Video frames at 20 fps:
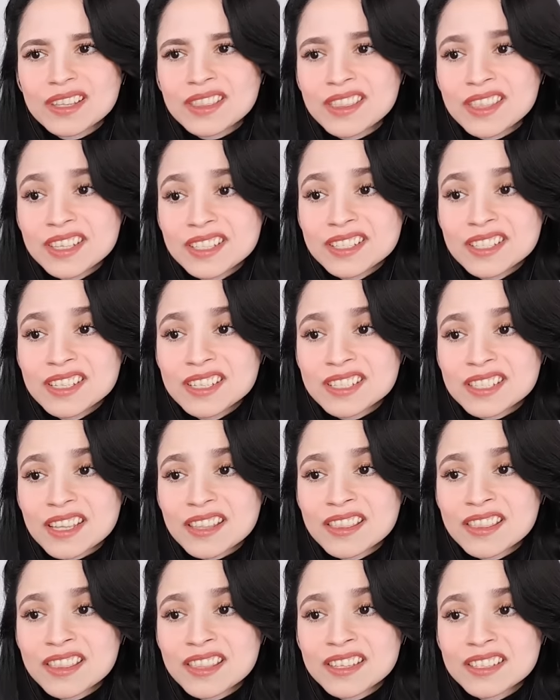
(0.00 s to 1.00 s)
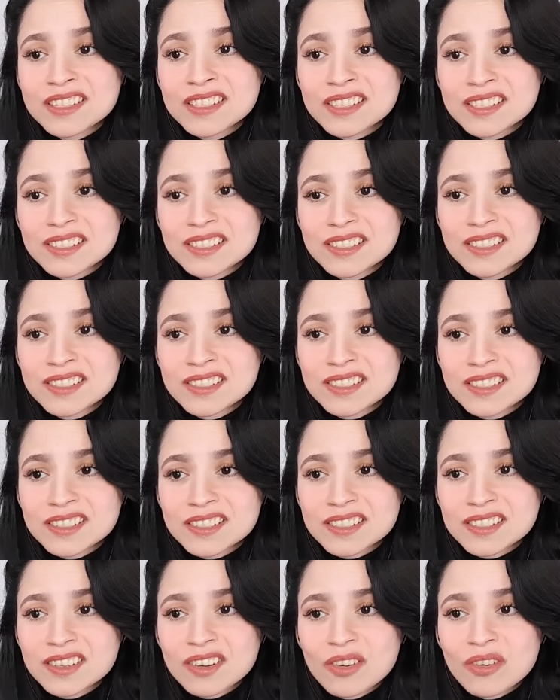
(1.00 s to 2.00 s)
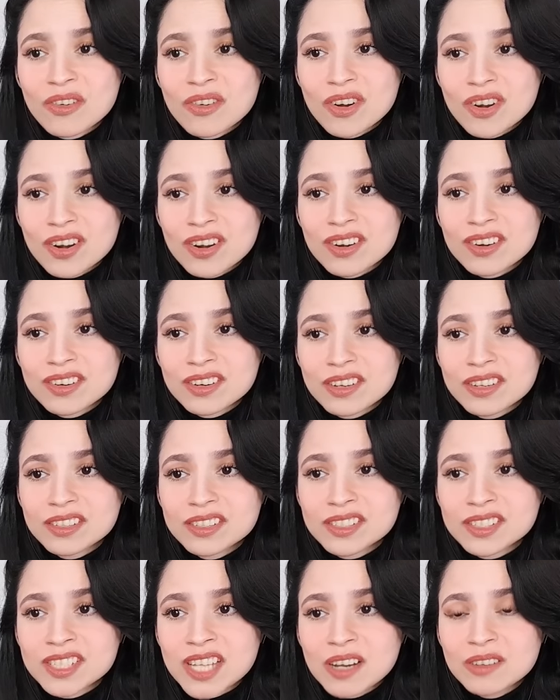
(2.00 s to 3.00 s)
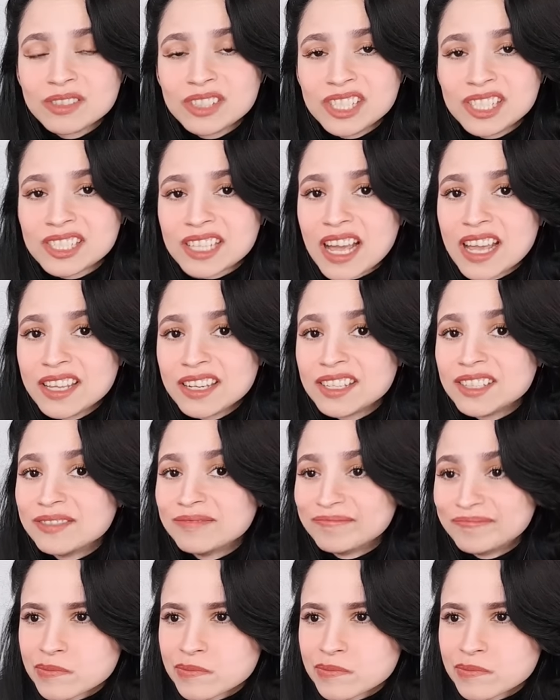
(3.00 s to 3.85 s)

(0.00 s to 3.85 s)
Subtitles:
This is a thesis on sound design.